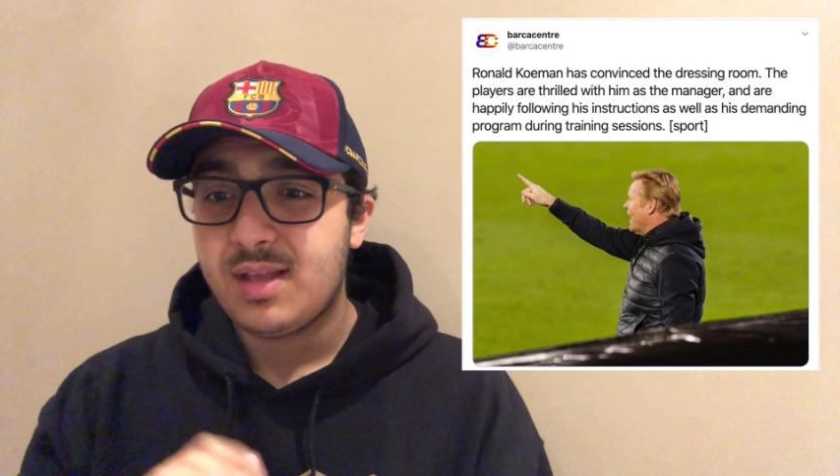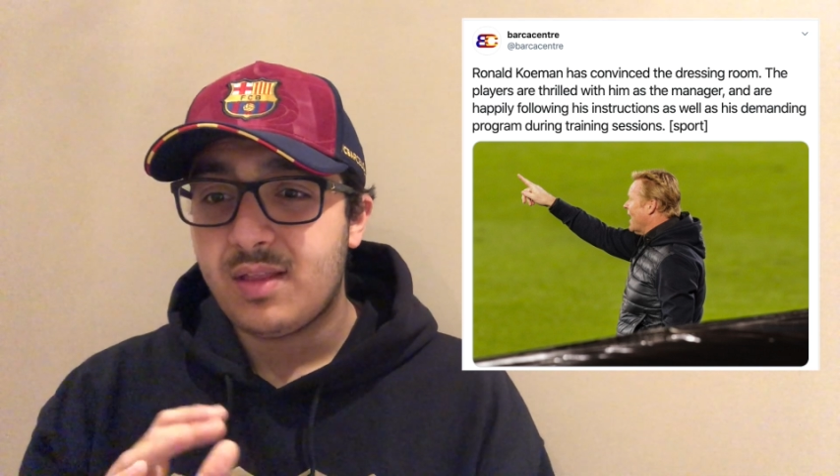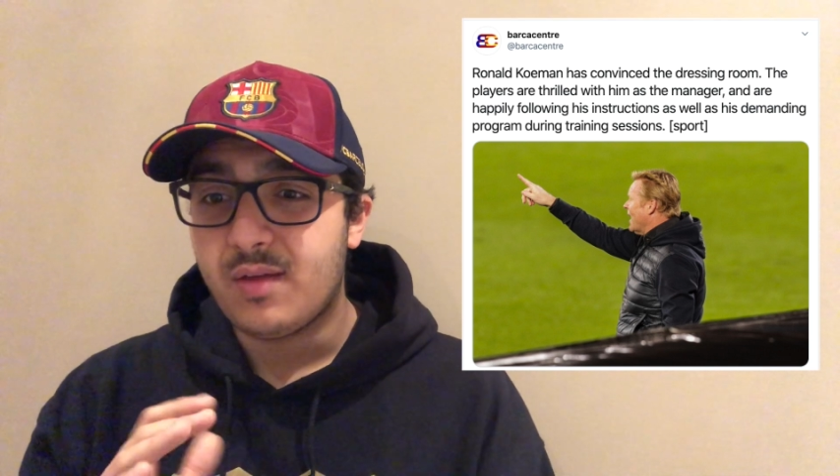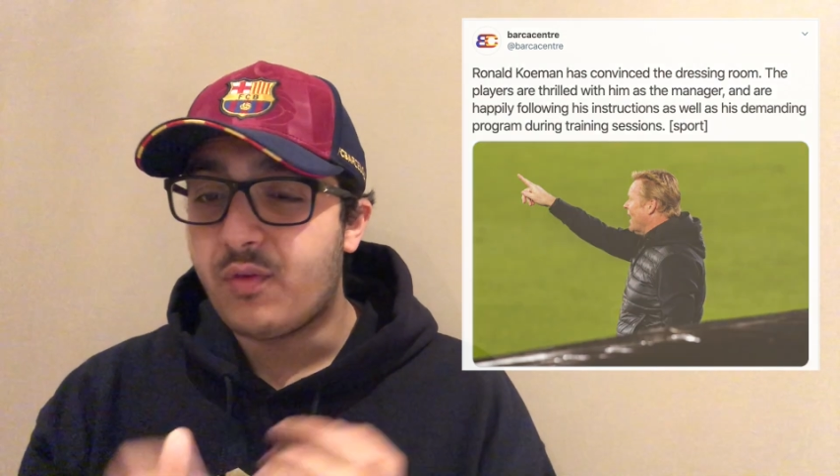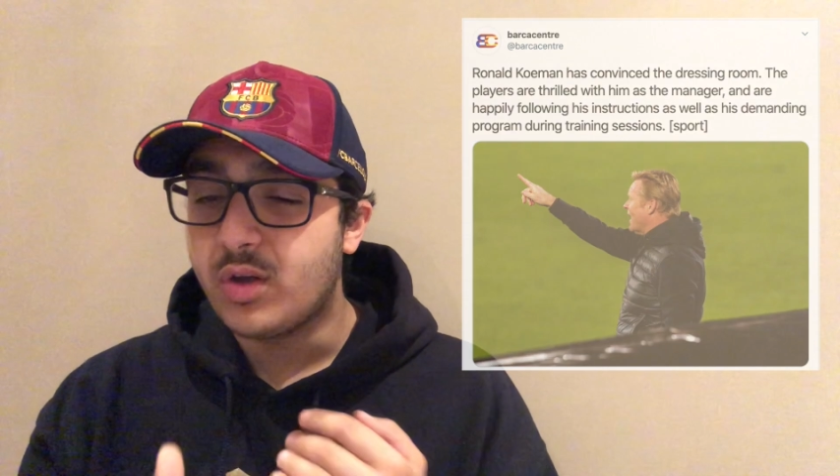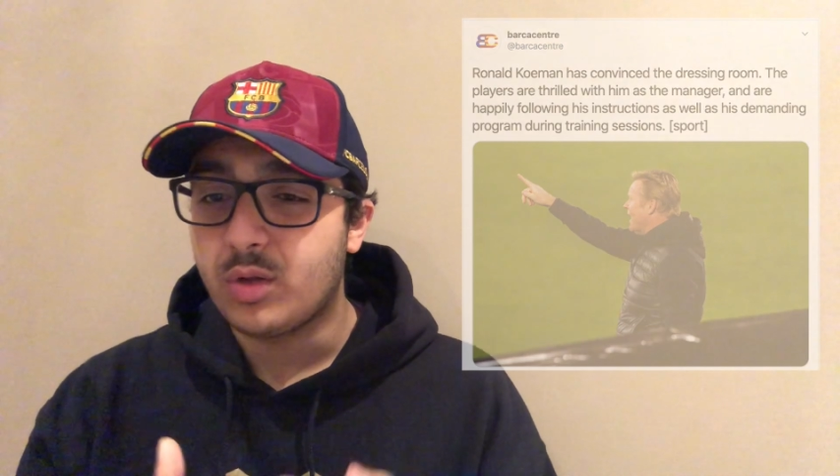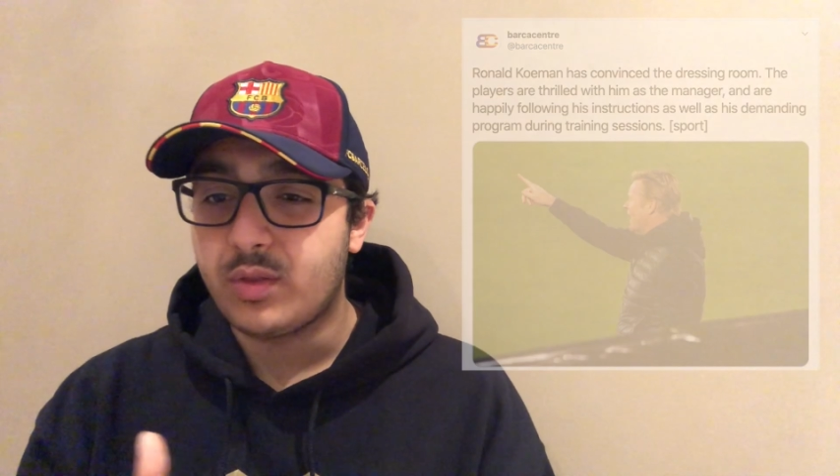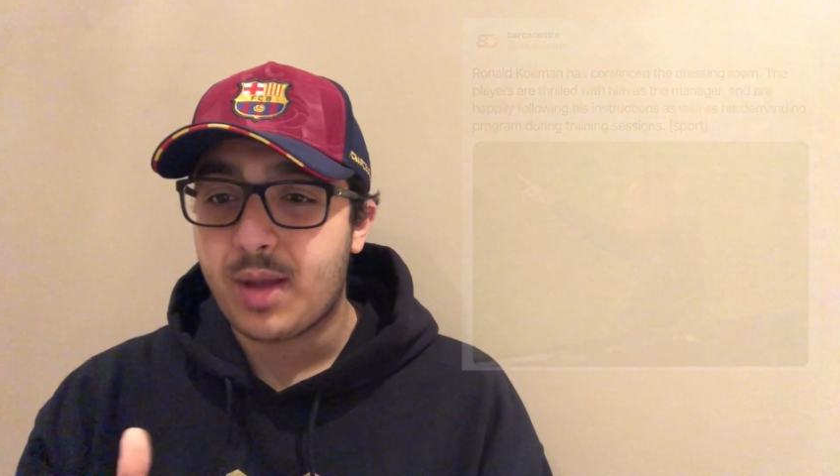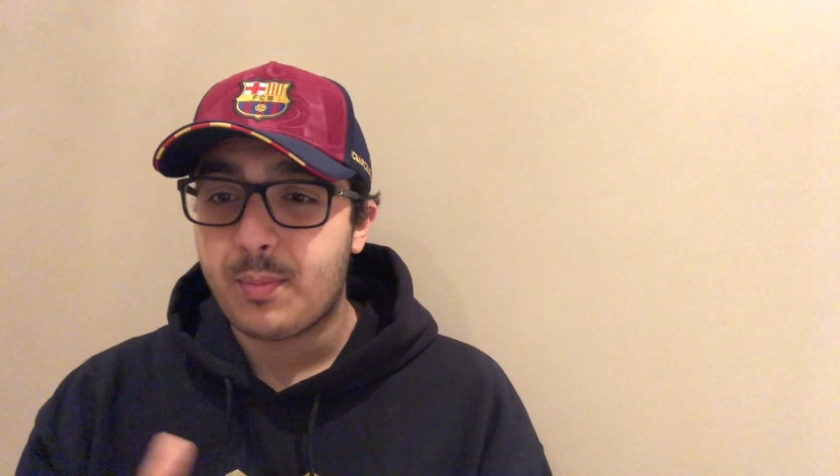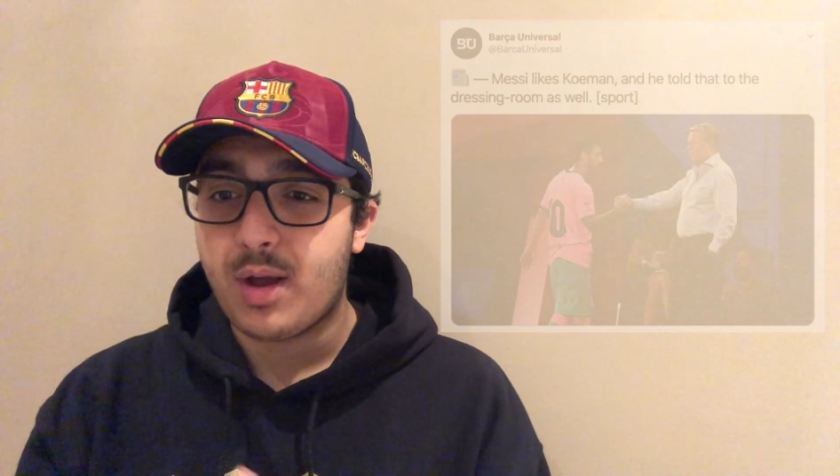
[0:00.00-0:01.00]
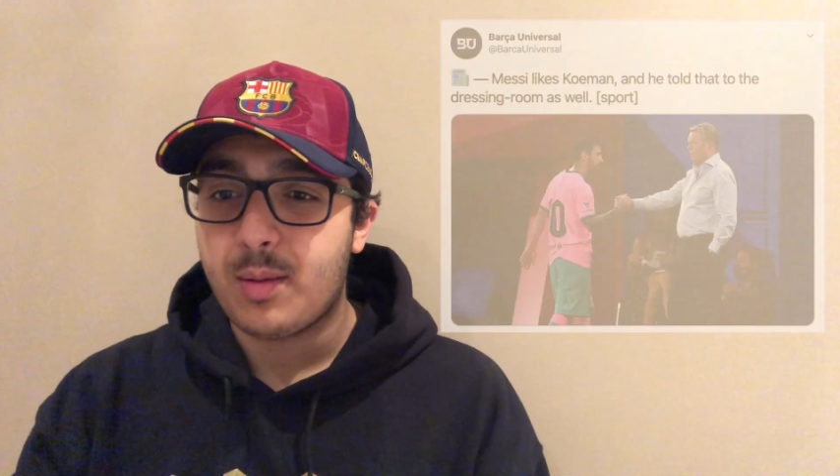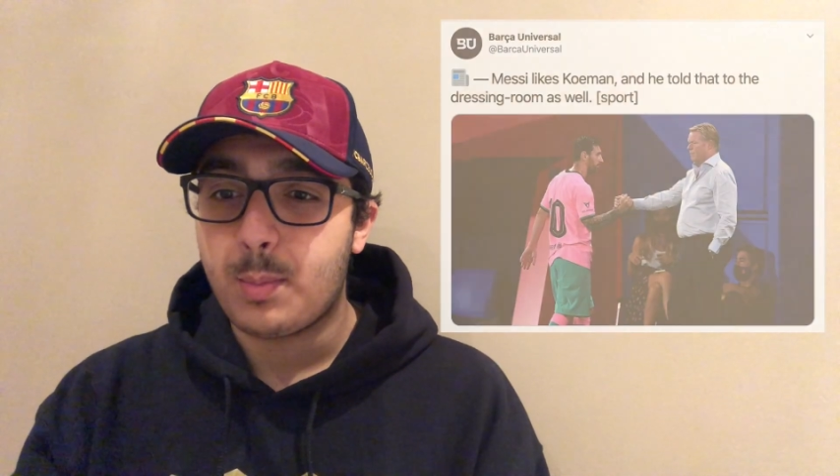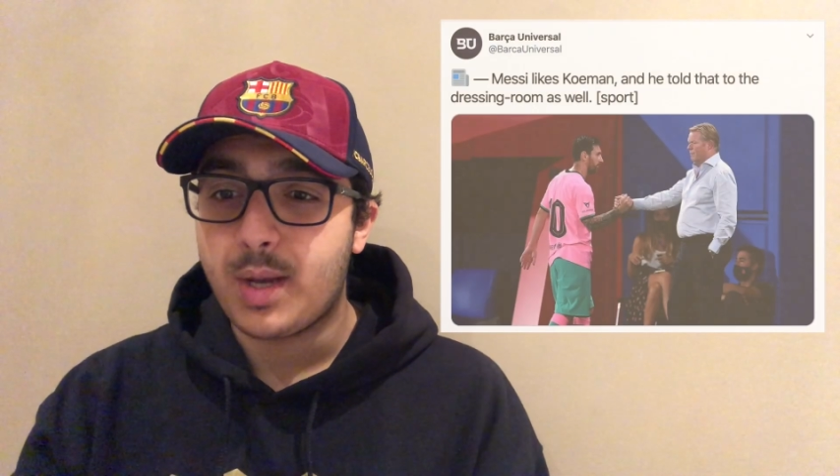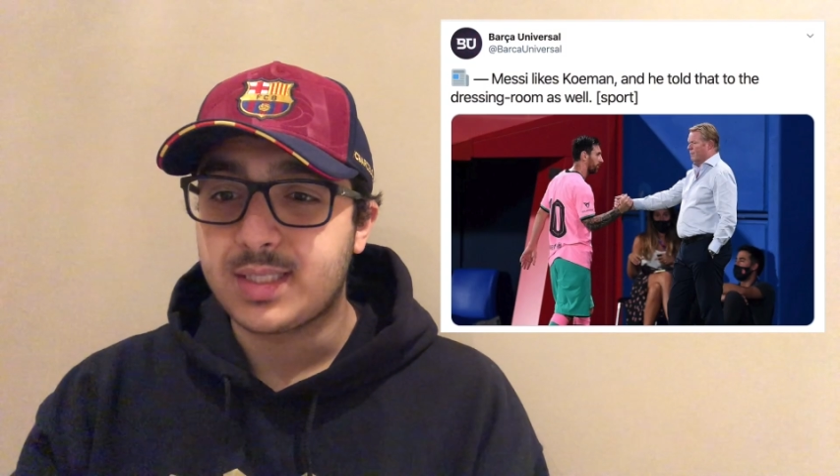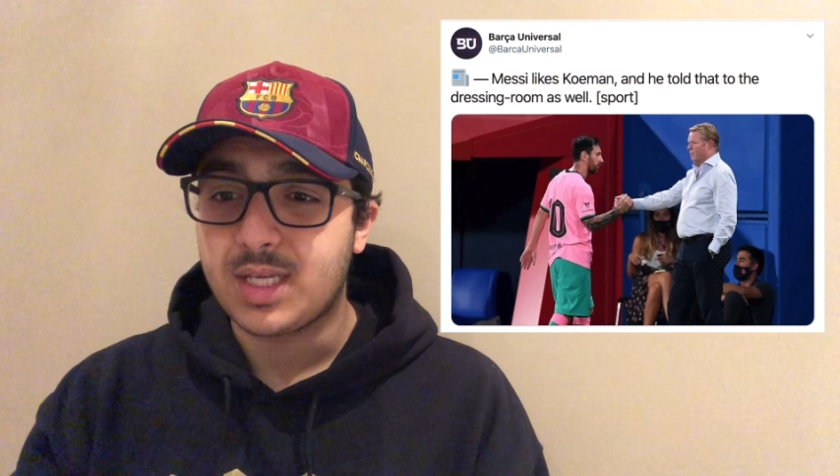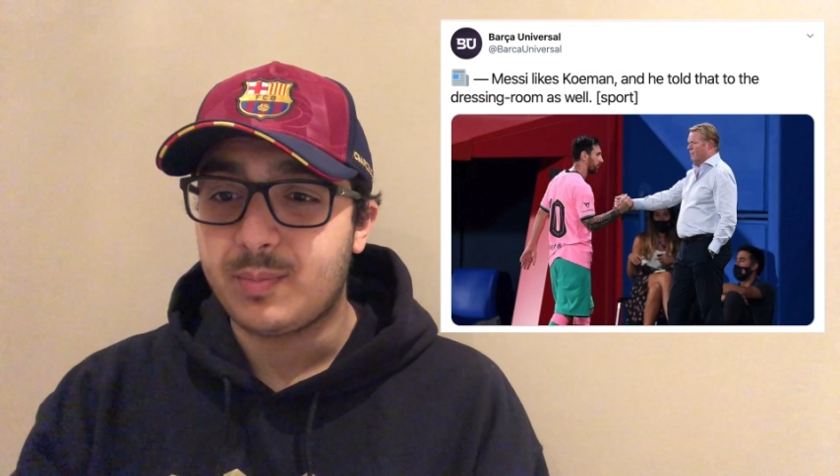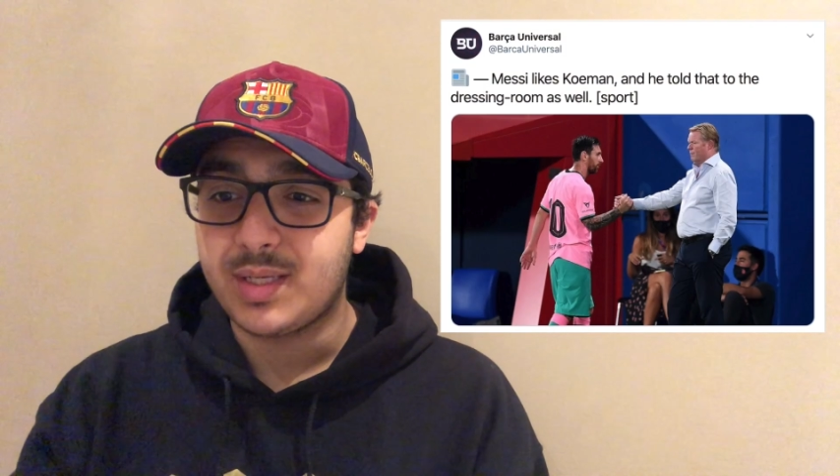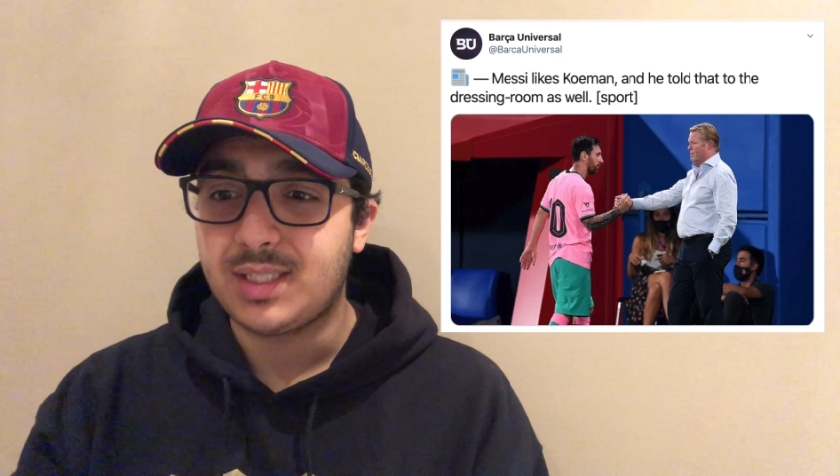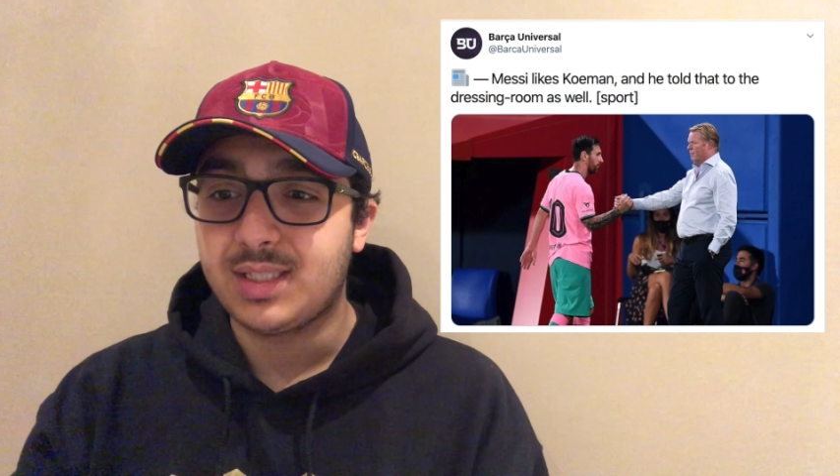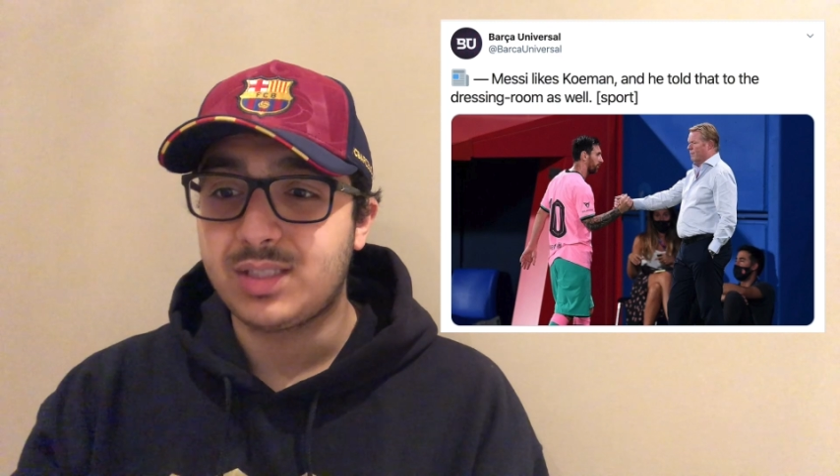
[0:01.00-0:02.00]
They followed that up by saying
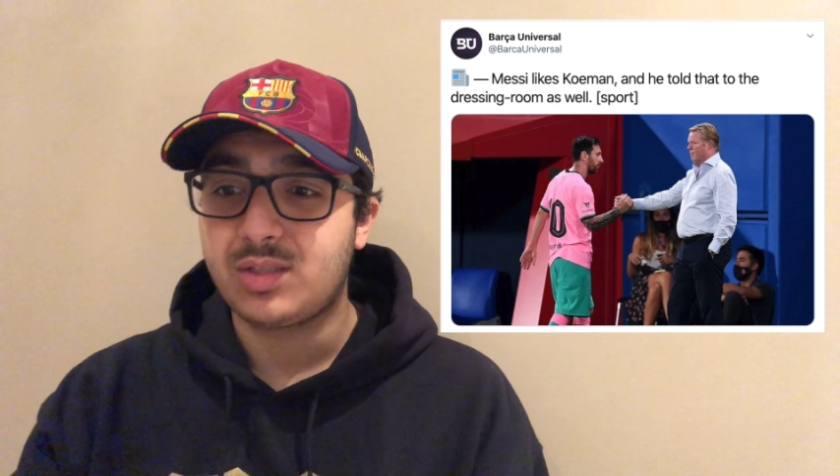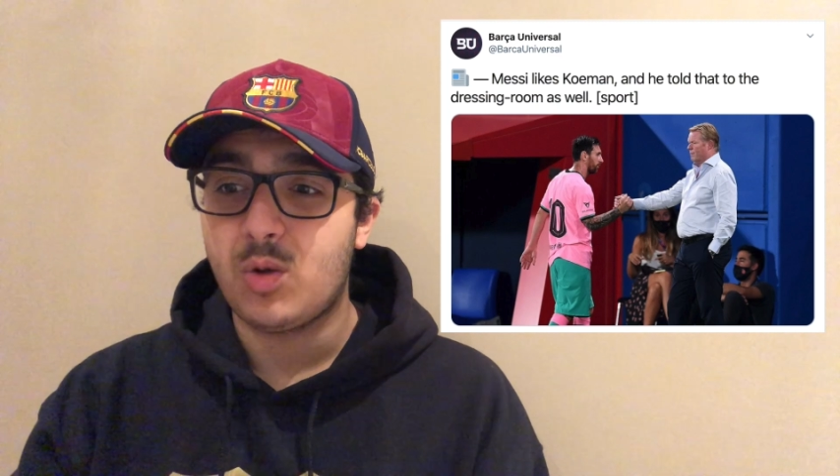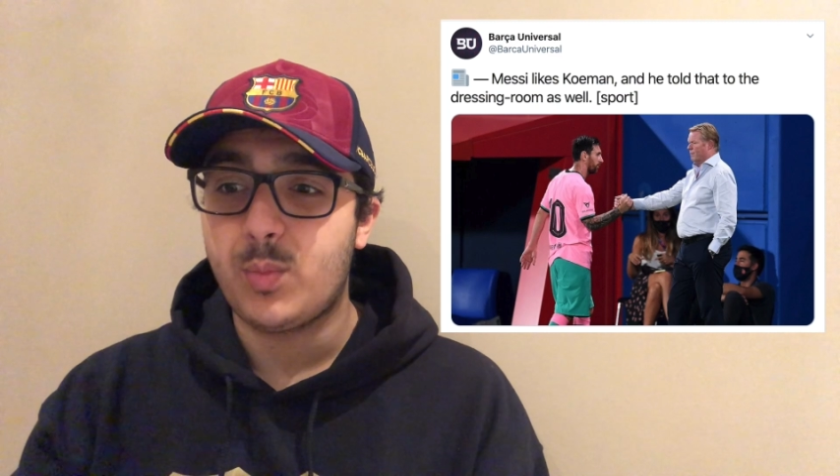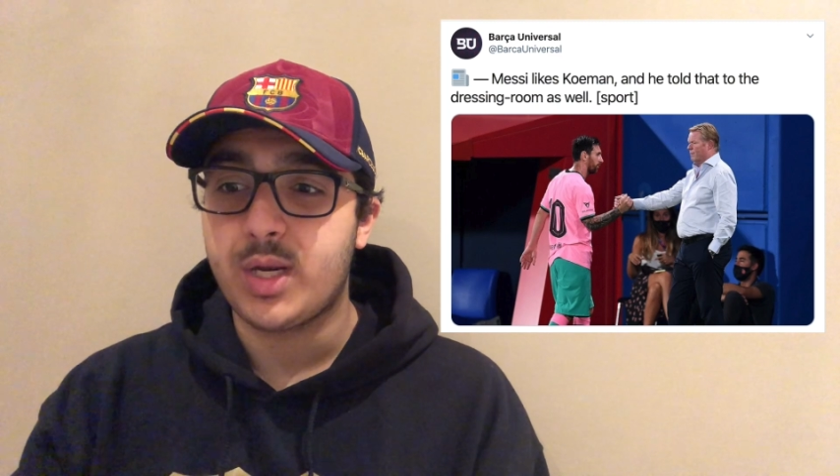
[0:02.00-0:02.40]
Messi likes Koeman